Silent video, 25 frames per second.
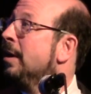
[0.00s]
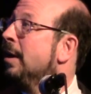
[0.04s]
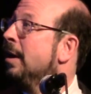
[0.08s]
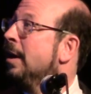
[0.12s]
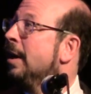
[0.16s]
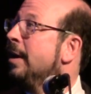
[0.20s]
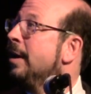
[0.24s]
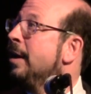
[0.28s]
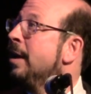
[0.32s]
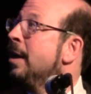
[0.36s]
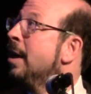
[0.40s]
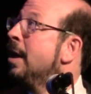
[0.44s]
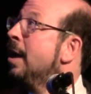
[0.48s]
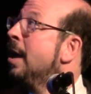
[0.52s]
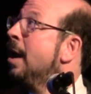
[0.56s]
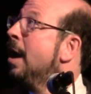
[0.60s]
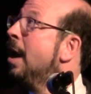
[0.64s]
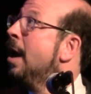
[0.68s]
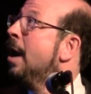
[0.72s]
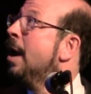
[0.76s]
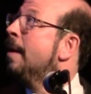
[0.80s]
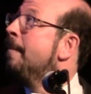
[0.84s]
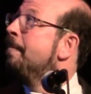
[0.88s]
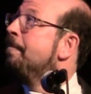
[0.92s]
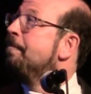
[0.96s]
Right?
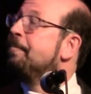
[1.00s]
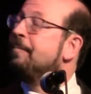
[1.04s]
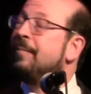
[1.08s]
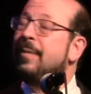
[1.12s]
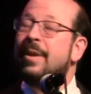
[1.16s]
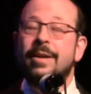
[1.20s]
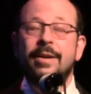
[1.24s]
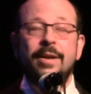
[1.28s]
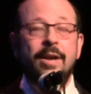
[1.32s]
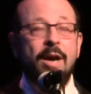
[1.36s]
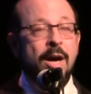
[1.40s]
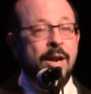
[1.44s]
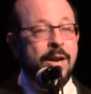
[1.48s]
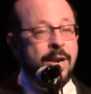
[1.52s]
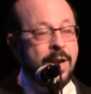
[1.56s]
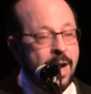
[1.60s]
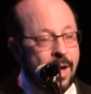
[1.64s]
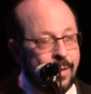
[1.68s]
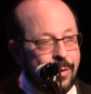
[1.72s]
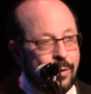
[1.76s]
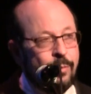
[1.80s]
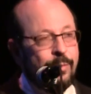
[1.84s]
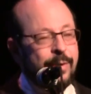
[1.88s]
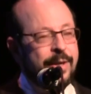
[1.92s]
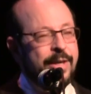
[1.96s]
Um,
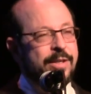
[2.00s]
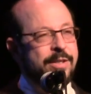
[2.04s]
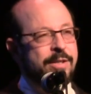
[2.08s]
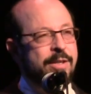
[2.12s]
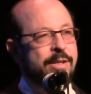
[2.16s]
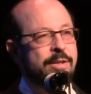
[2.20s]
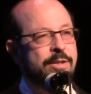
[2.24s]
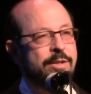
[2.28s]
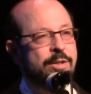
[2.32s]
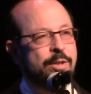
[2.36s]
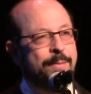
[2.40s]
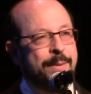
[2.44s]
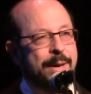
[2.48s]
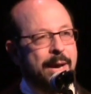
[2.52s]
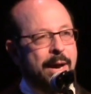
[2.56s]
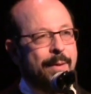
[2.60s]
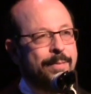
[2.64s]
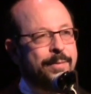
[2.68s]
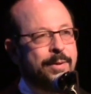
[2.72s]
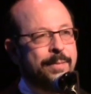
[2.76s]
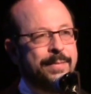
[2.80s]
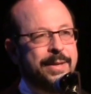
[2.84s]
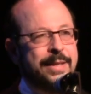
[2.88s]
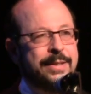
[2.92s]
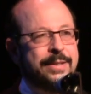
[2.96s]
another reason to be
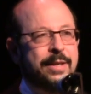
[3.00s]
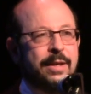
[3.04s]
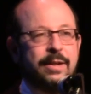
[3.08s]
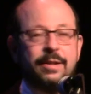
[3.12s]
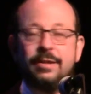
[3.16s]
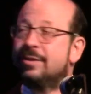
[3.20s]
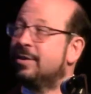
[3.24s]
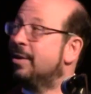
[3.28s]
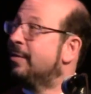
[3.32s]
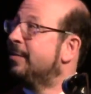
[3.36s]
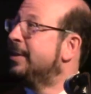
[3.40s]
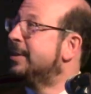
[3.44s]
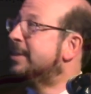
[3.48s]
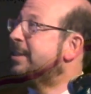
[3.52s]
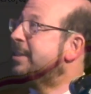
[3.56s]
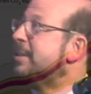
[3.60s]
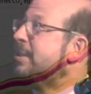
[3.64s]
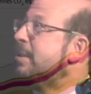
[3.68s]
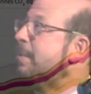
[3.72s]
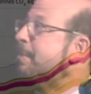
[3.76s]
optimistic, so this is